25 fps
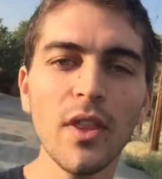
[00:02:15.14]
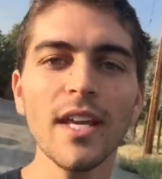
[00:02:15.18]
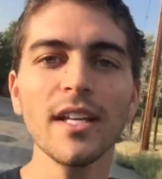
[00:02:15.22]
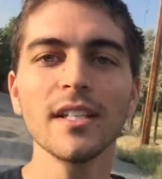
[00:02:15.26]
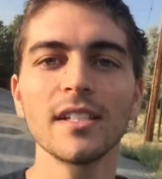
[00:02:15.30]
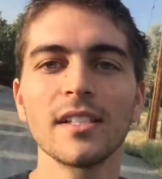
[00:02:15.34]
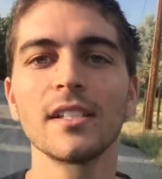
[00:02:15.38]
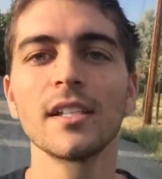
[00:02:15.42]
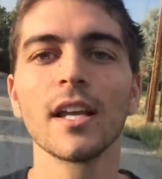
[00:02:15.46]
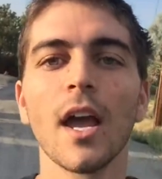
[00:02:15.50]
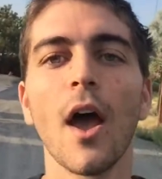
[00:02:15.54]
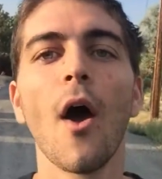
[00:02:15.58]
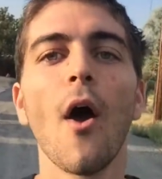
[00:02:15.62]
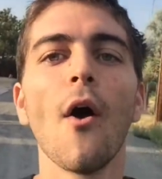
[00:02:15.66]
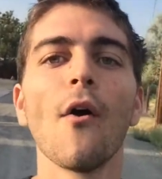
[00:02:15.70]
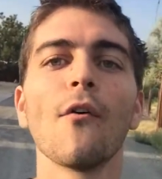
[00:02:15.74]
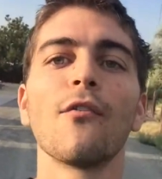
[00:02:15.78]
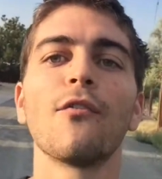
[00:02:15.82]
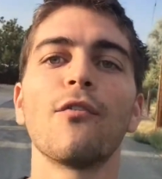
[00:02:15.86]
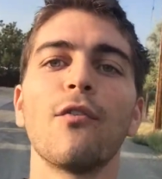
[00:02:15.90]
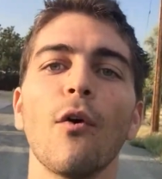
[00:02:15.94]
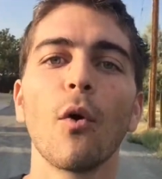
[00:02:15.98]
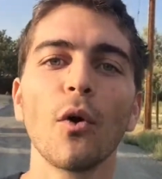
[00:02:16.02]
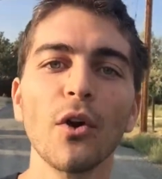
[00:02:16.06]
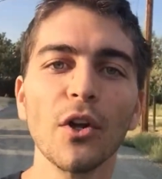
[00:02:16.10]
this
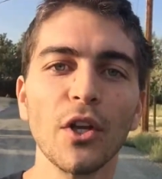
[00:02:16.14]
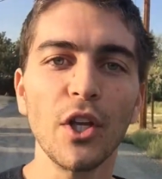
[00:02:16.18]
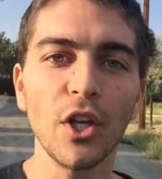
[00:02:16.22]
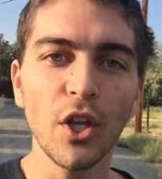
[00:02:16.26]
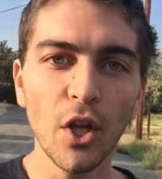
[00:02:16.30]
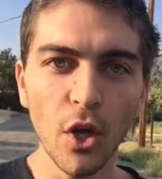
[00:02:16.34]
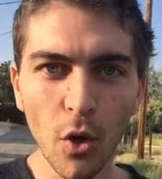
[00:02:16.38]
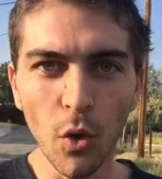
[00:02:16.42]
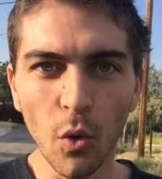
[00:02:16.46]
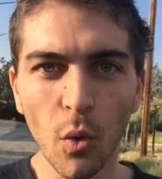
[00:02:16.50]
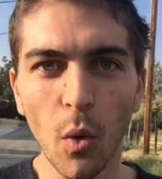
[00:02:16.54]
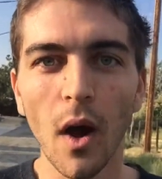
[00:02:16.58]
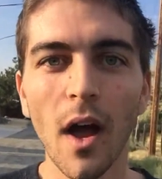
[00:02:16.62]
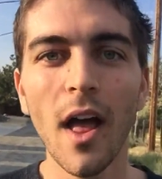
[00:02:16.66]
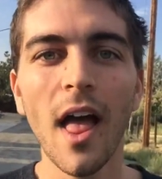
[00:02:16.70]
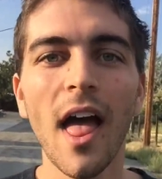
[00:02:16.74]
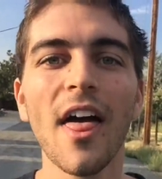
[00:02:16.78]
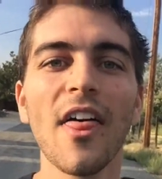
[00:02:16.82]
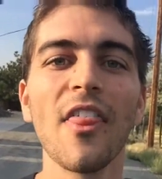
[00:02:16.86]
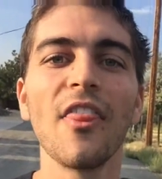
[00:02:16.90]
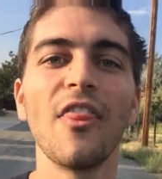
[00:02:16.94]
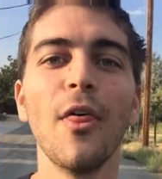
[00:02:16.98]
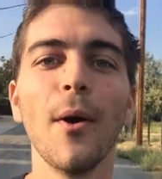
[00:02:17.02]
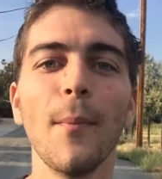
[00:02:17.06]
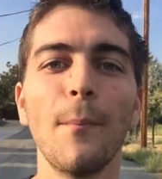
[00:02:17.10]
for you,
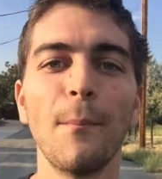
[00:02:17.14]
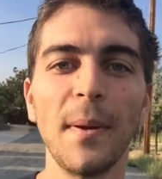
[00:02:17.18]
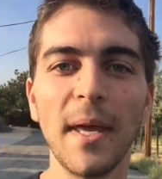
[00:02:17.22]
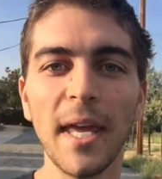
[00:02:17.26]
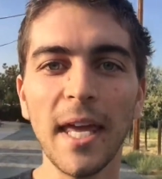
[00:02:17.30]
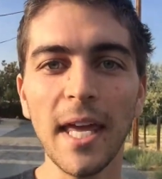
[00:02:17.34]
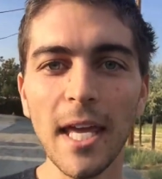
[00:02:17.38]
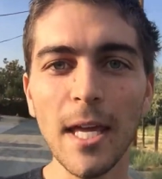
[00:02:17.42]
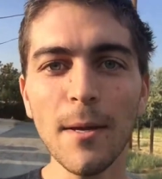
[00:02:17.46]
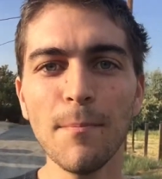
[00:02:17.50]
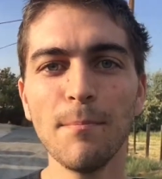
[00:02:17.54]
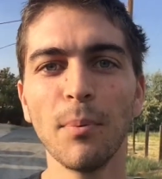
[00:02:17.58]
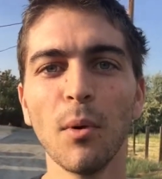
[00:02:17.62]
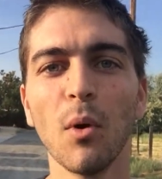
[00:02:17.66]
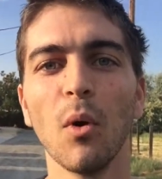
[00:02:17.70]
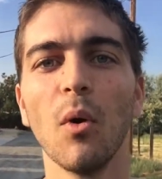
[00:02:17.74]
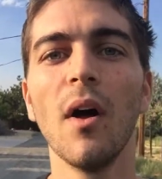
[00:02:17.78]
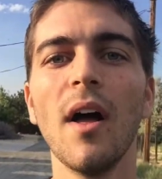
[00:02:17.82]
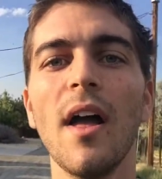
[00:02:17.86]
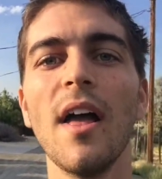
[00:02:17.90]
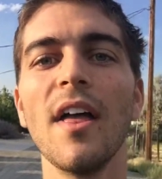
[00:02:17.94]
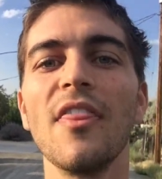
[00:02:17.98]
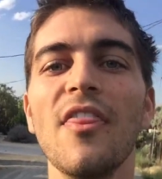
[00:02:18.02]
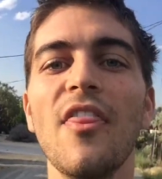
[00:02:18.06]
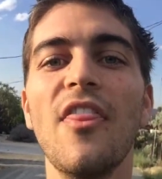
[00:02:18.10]
the people.
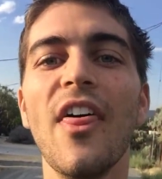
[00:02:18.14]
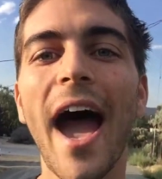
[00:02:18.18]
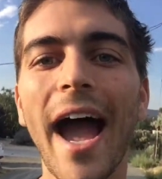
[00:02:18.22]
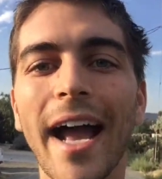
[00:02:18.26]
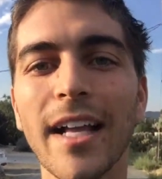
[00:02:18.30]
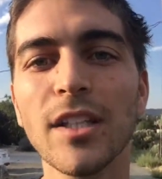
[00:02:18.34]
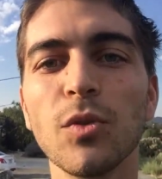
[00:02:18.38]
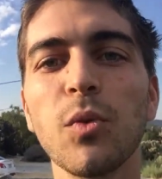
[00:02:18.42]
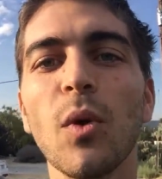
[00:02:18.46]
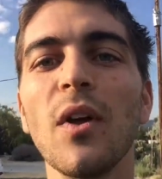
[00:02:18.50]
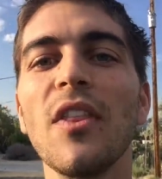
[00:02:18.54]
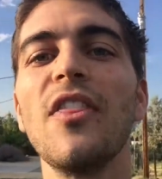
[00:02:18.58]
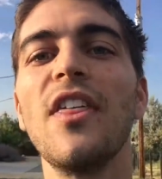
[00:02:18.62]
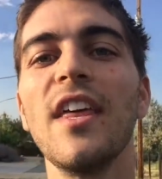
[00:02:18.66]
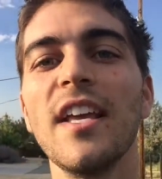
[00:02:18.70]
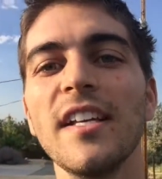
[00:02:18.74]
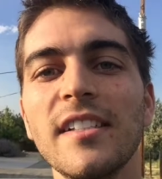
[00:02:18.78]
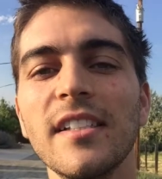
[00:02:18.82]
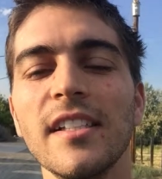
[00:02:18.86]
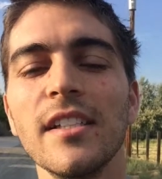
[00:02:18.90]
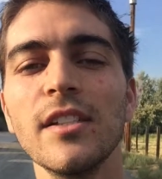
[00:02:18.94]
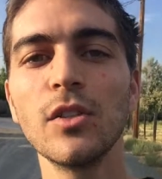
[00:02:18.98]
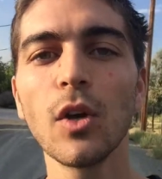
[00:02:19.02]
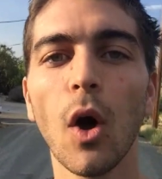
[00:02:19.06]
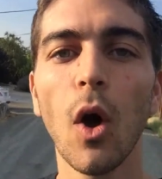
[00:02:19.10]
That's what
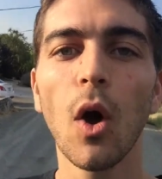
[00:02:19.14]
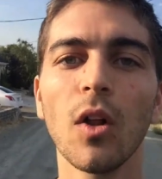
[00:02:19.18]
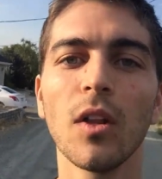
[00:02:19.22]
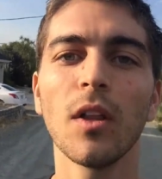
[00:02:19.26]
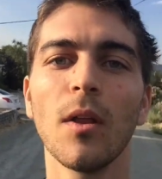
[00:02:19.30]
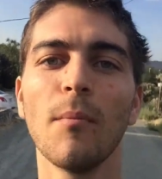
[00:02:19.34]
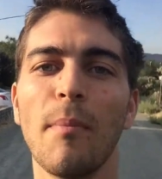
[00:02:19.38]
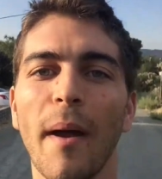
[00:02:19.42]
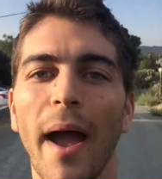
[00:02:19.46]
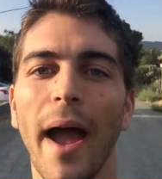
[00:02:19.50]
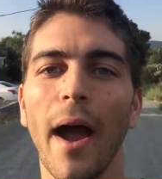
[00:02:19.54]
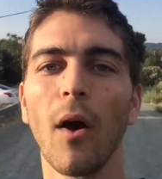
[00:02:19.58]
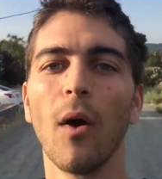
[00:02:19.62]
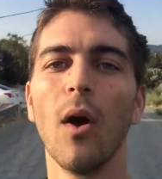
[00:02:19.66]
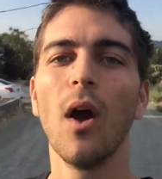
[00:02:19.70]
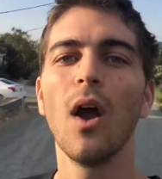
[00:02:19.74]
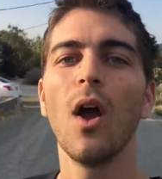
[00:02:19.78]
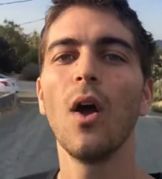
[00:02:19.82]
this is all about.